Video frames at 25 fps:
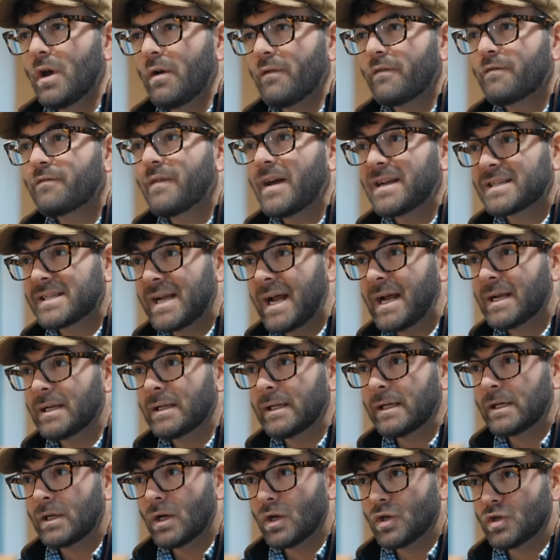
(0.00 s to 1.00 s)
faster
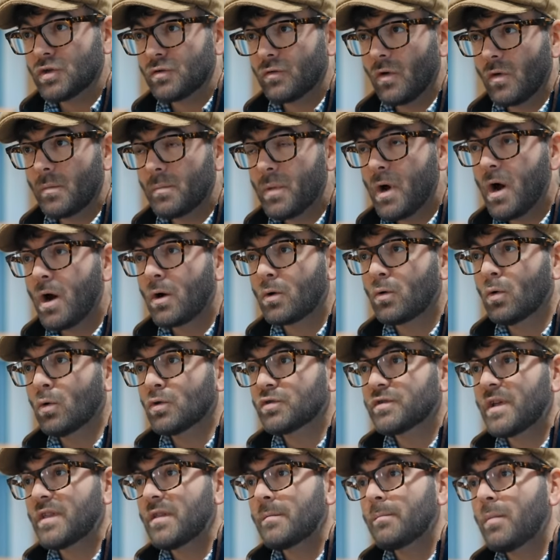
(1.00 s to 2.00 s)
handling guns, you've got
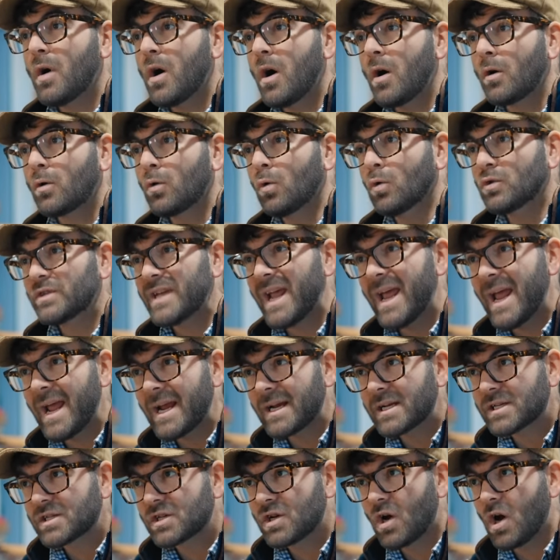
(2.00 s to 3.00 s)
parkours, and then the parkours
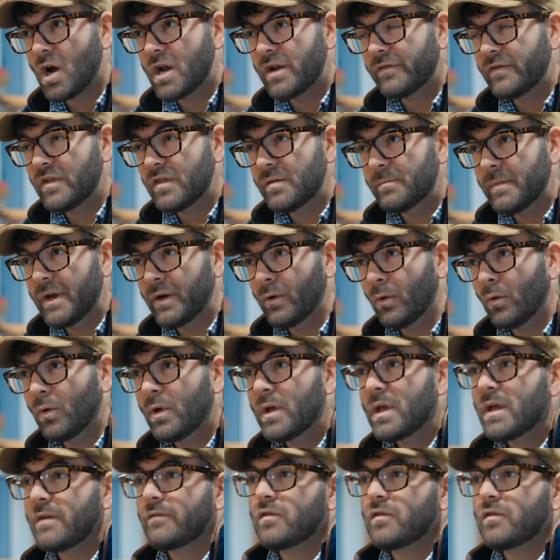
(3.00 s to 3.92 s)
X kind of in the middle.